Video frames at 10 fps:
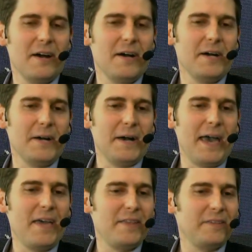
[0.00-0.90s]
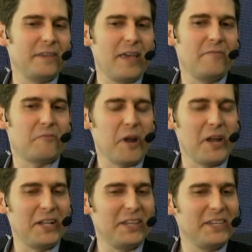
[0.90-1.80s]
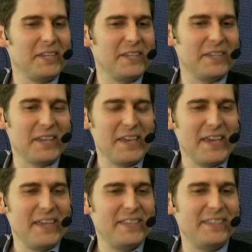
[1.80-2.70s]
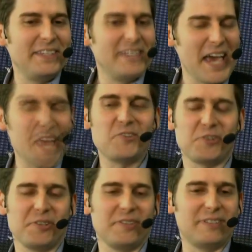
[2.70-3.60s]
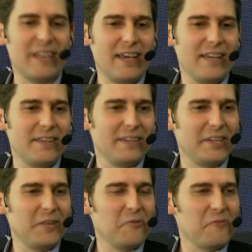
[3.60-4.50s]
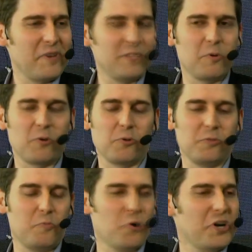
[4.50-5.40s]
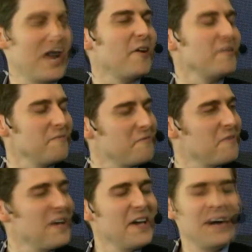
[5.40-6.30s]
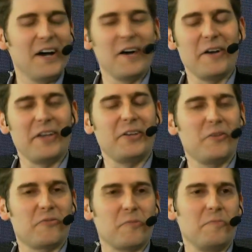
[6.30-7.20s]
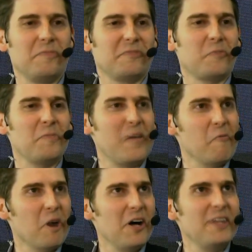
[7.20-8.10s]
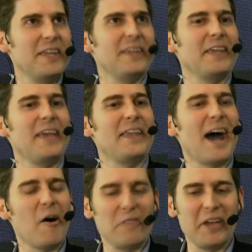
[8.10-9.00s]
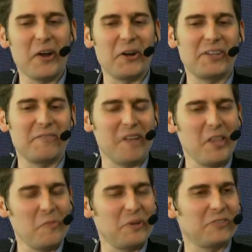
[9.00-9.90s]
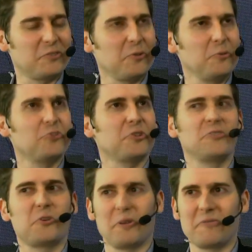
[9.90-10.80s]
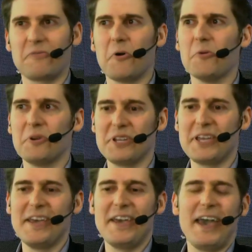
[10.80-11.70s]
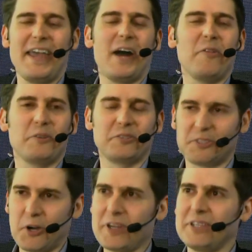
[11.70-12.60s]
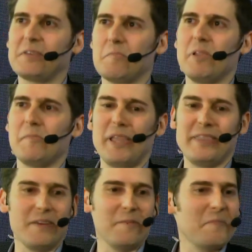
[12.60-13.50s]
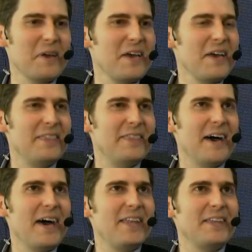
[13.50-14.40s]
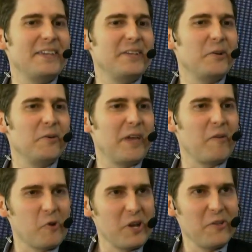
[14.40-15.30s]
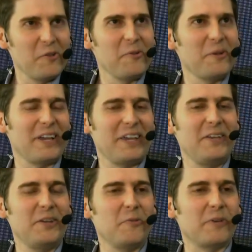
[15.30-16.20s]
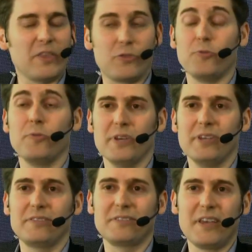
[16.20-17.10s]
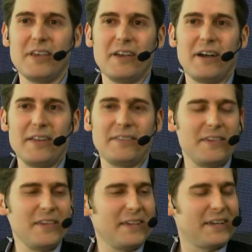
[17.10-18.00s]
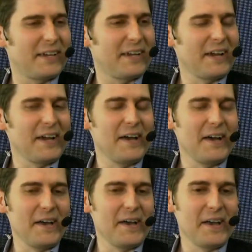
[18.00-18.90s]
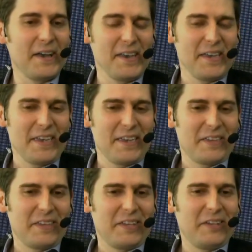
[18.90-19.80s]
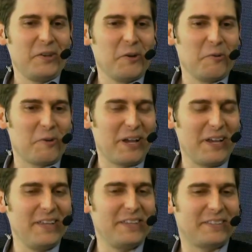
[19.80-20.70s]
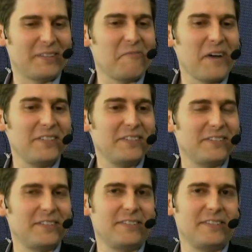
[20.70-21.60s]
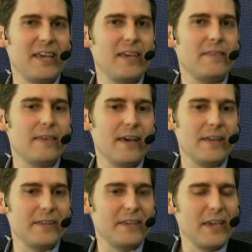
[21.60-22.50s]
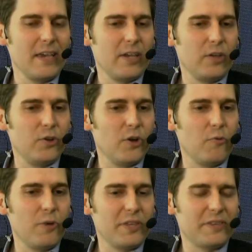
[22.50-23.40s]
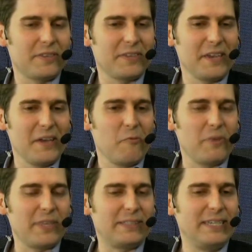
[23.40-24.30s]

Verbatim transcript: uh, and, and frankly, in, in the intentions that, you know, Facebook was born out of, uh, you know, from, from day one and, and how they are developing solutions going forward and how they're starting to implement them, that you know they will you know get through this. I think uh, you know it suffices to say that you know with with a